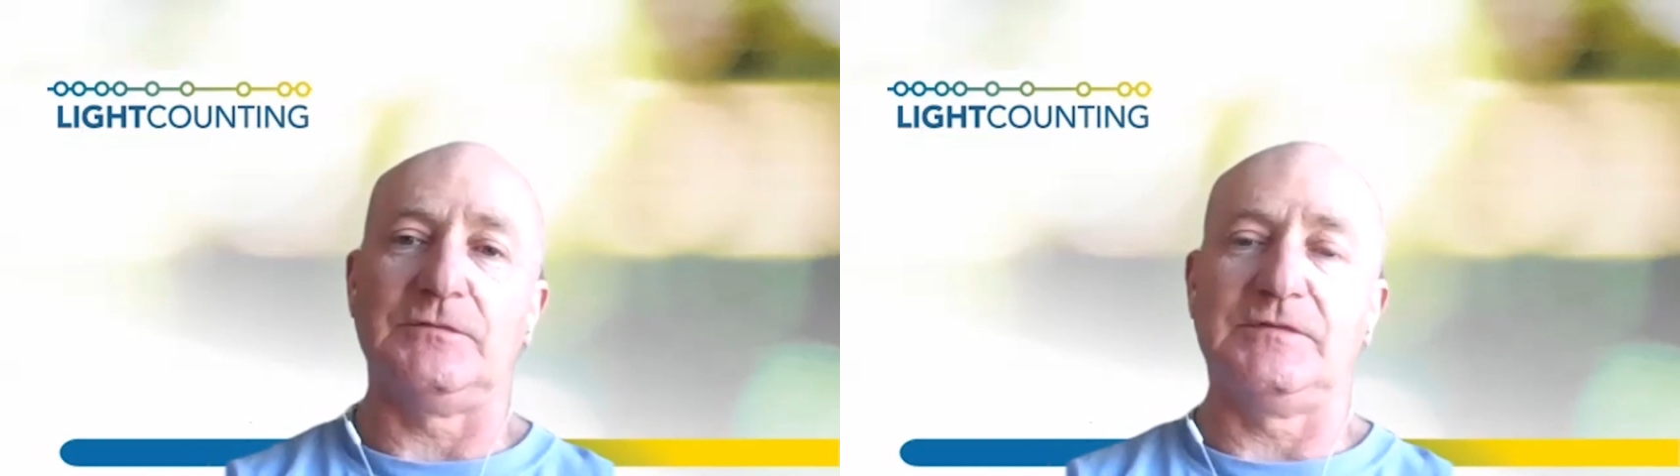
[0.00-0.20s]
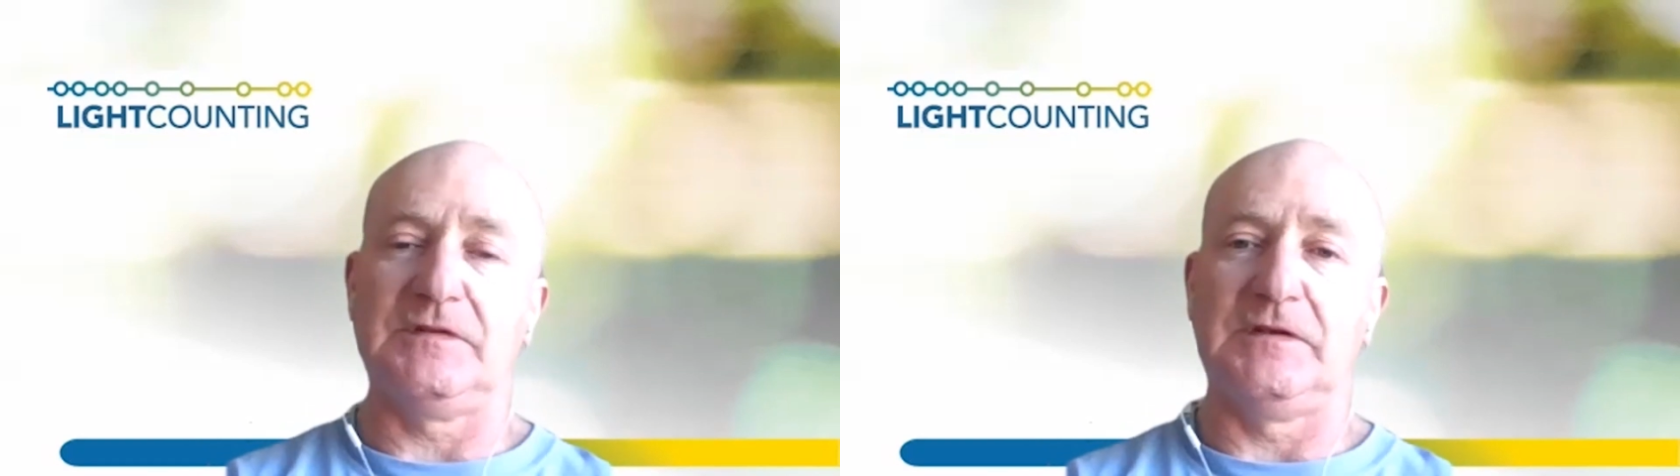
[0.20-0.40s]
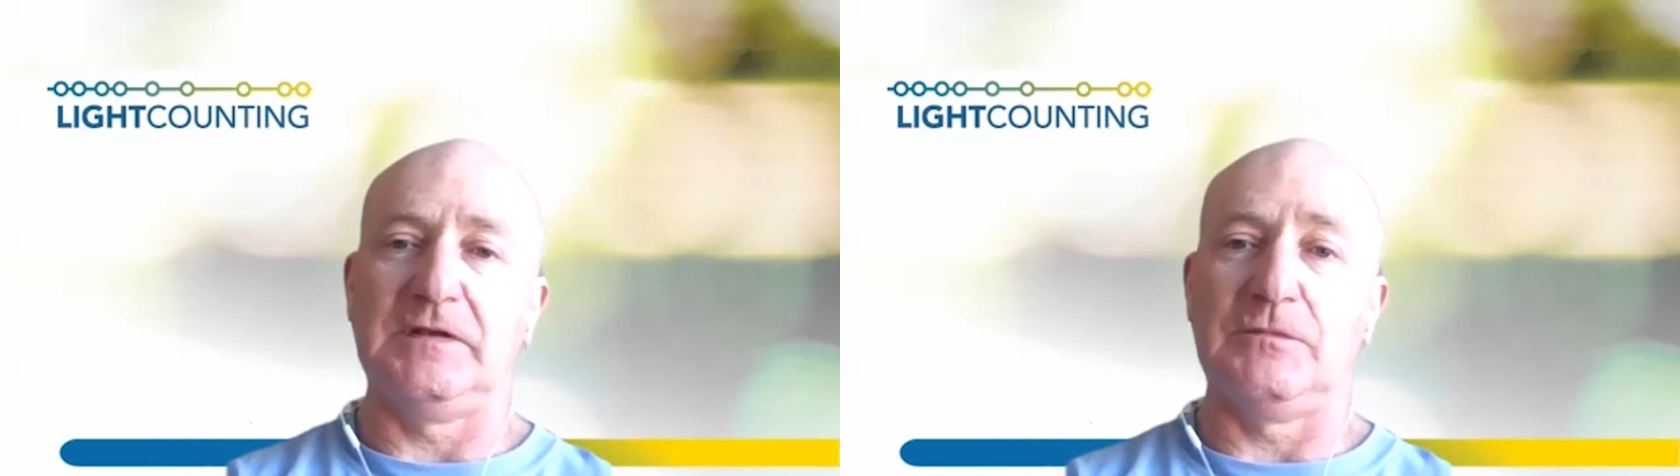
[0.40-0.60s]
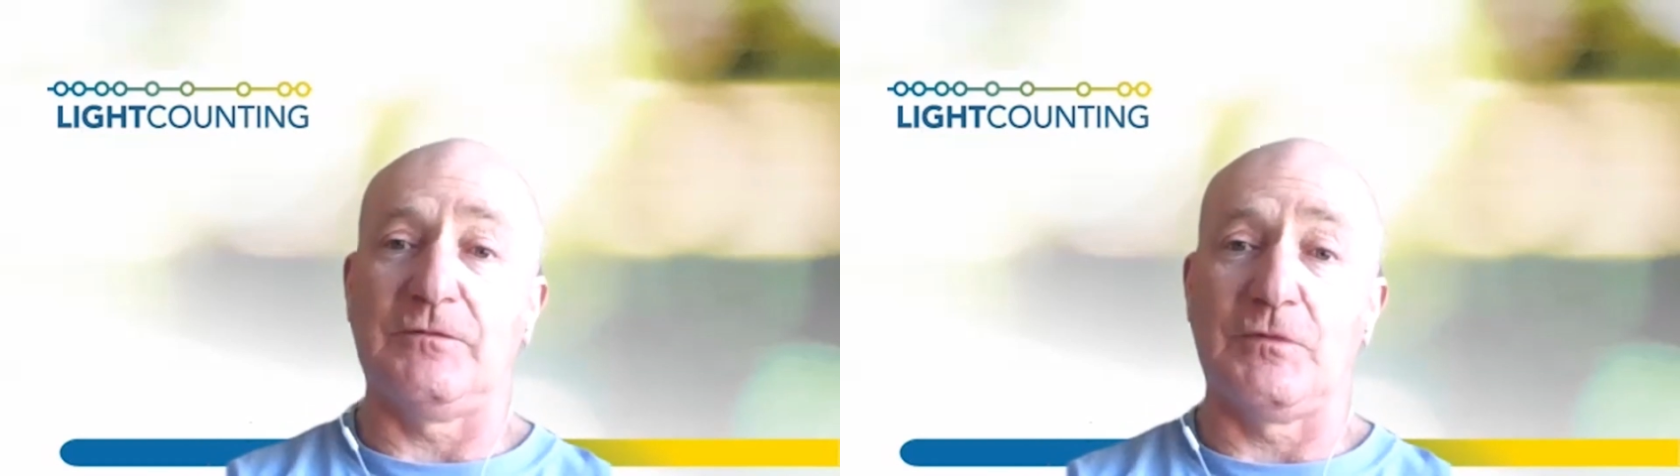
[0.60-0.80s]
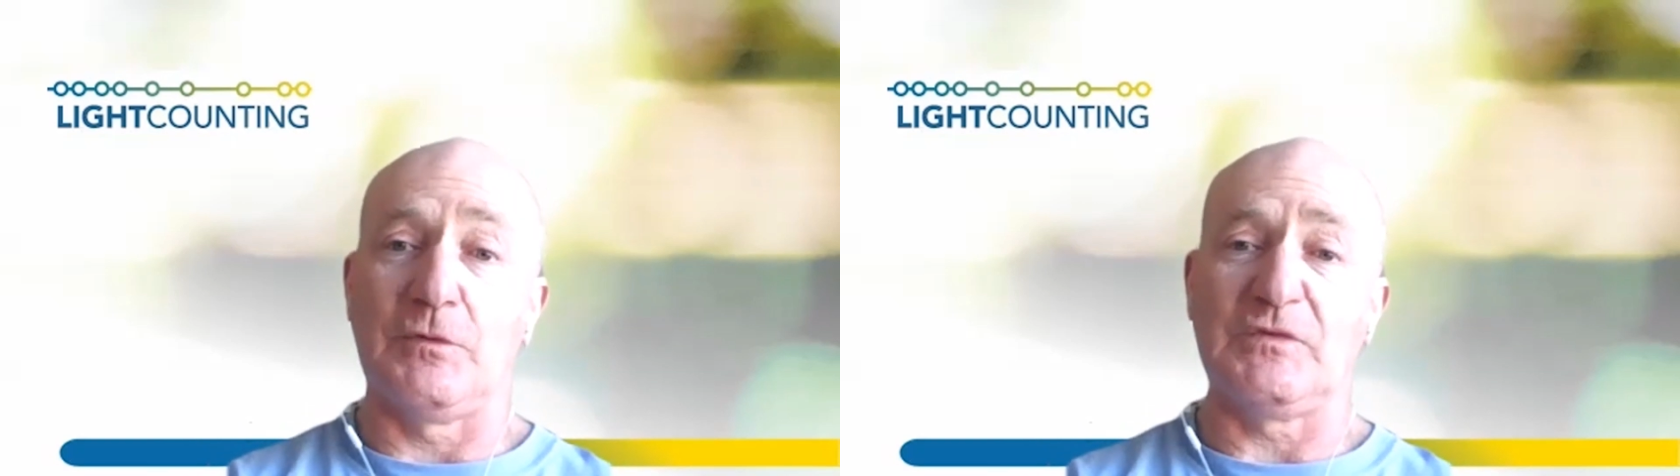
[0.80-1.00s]
to see the
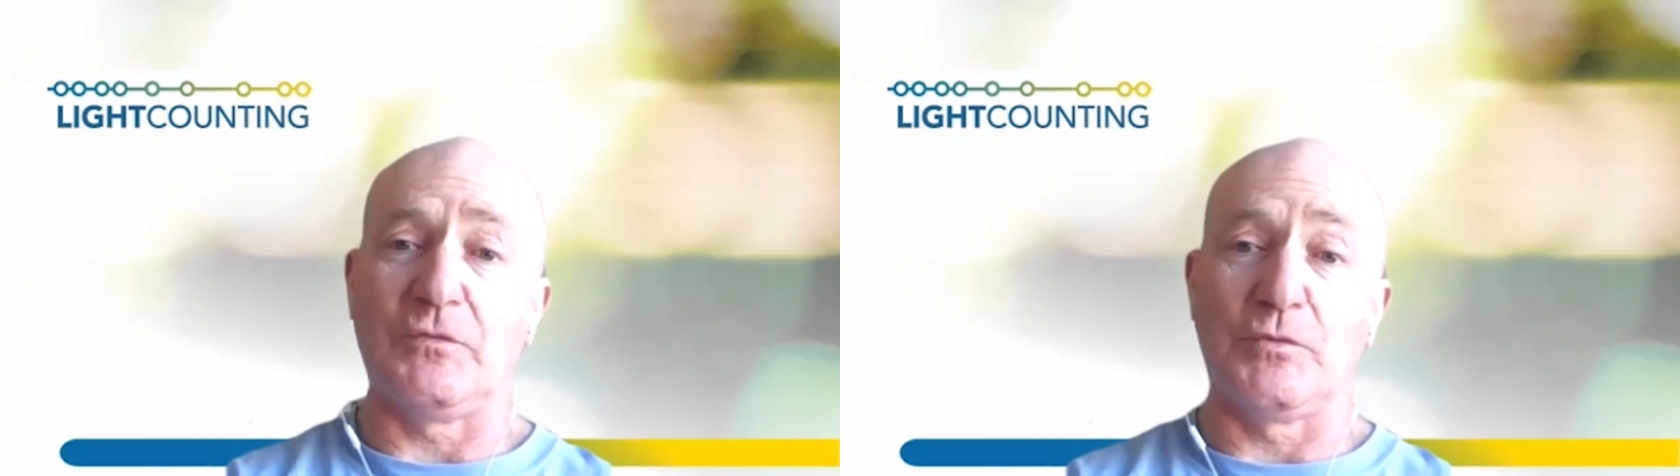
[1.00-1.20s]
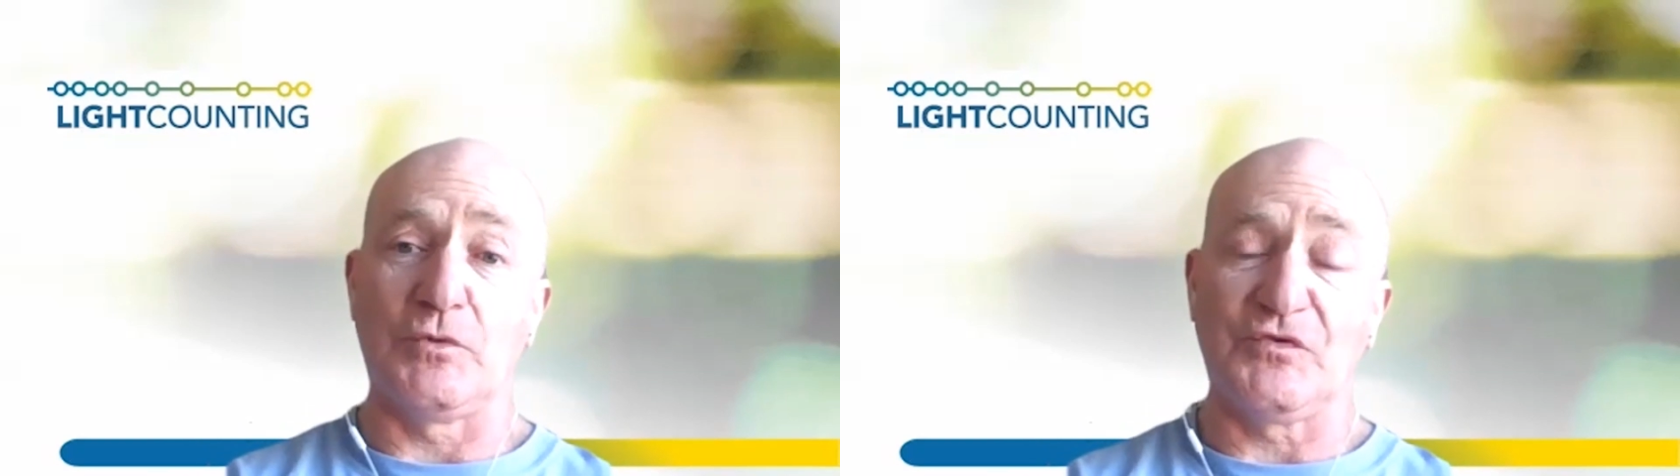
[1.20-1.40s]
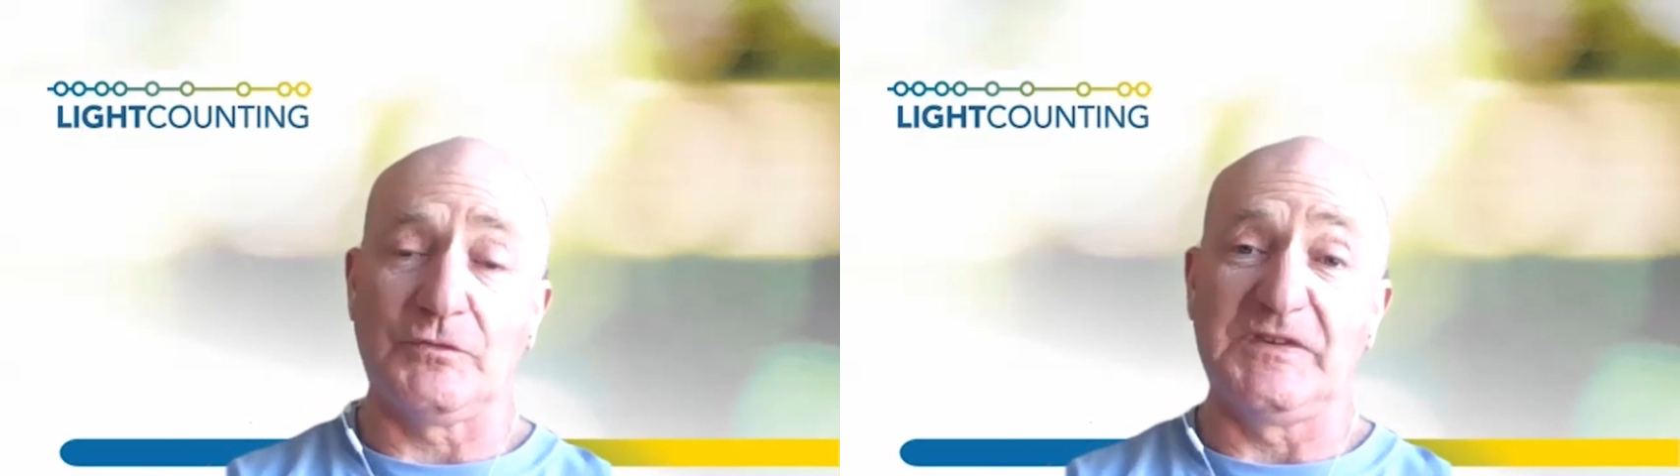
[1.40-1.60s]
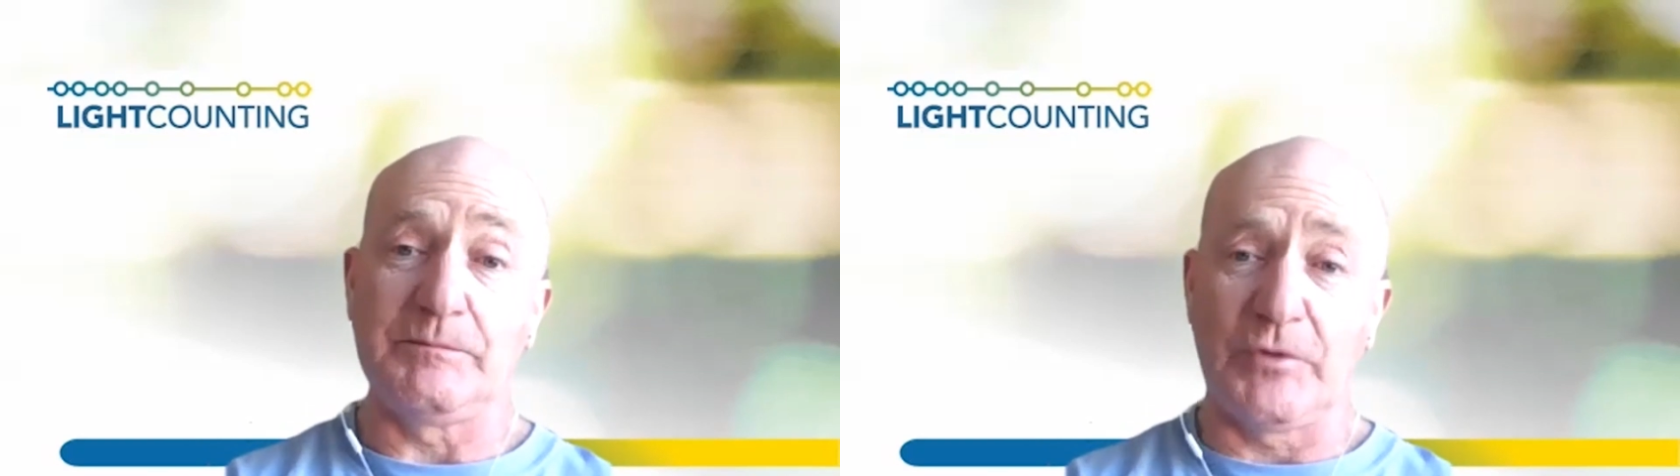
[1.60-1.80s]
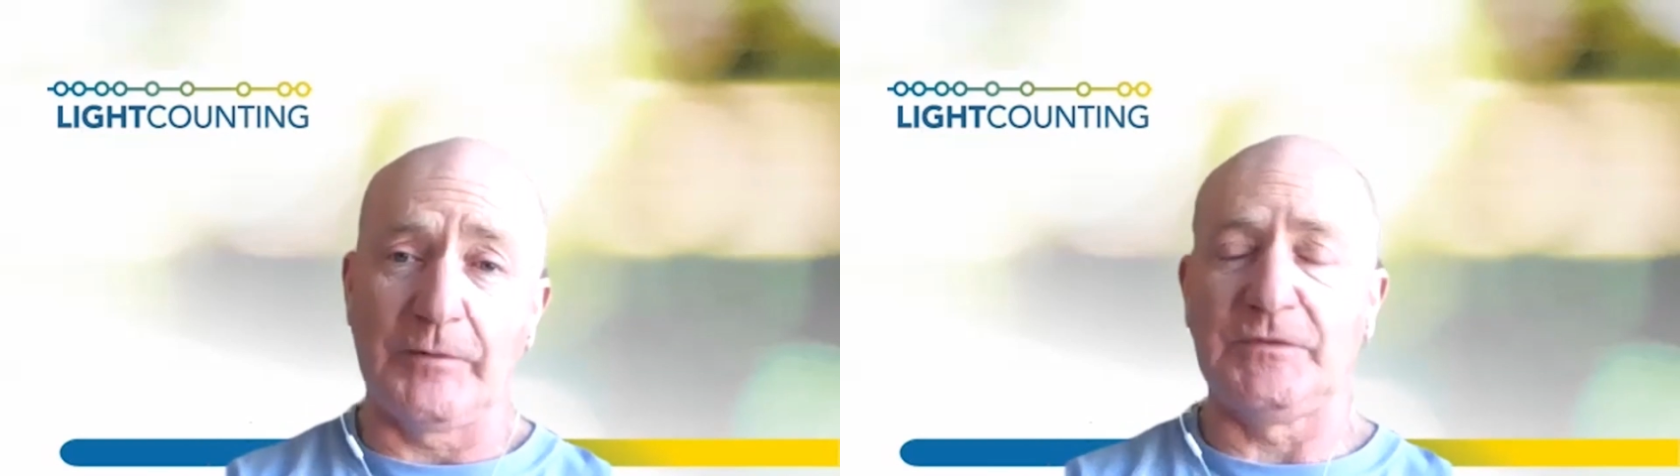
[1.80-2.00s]
first commercial
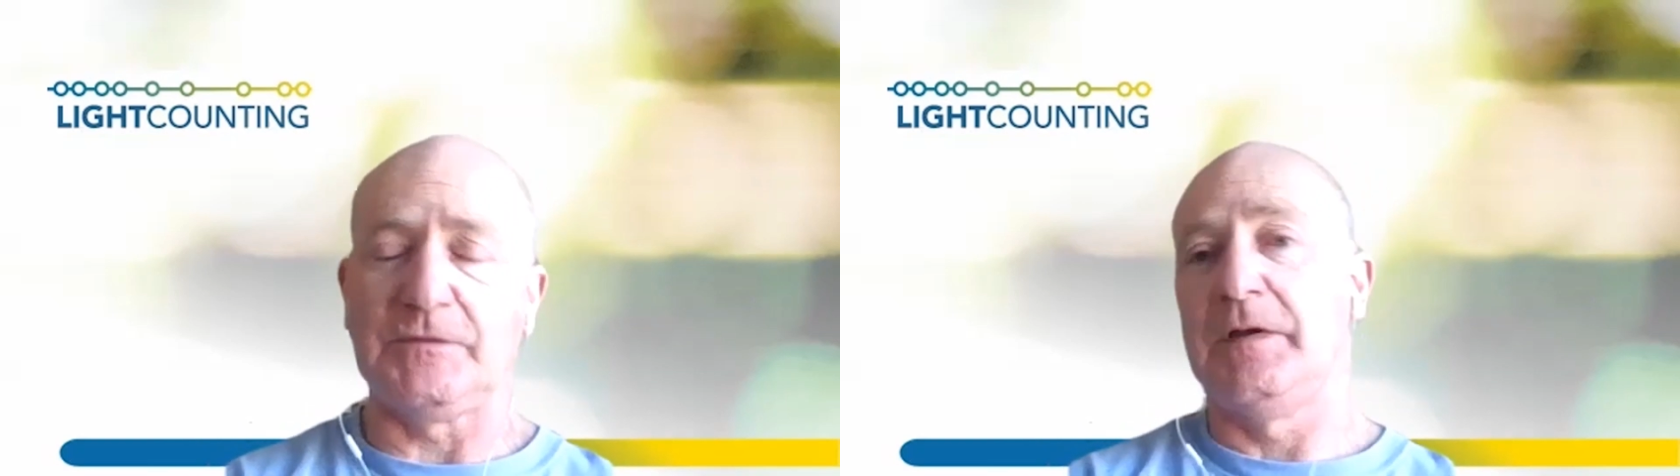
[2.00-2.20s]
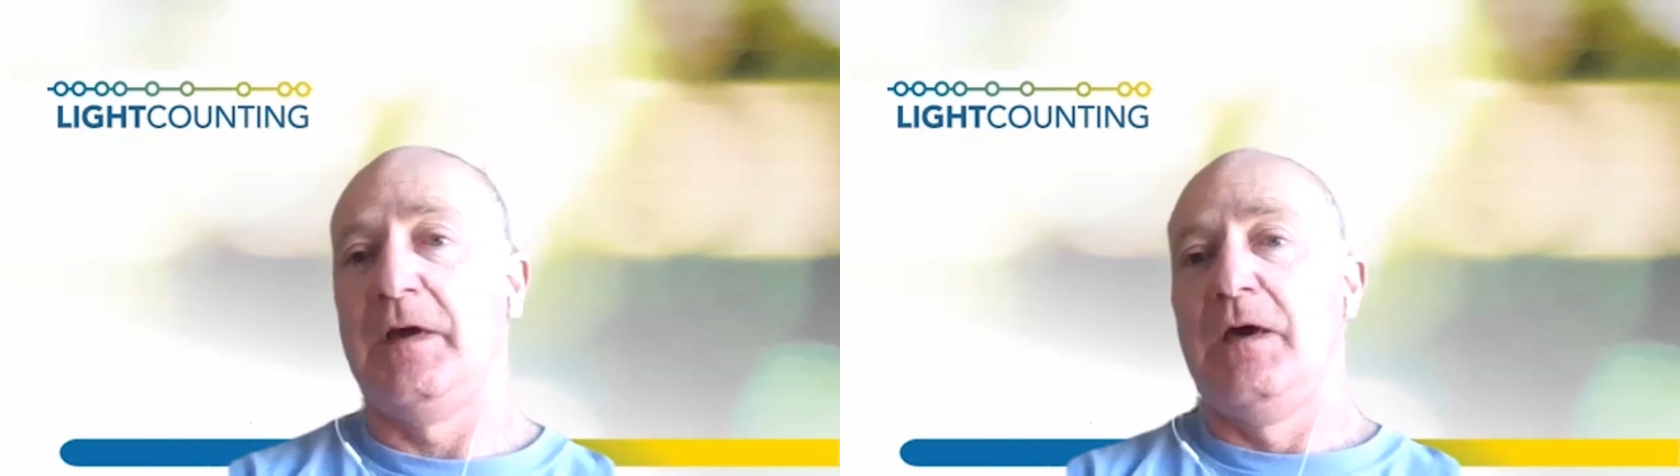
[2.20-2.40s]
deployments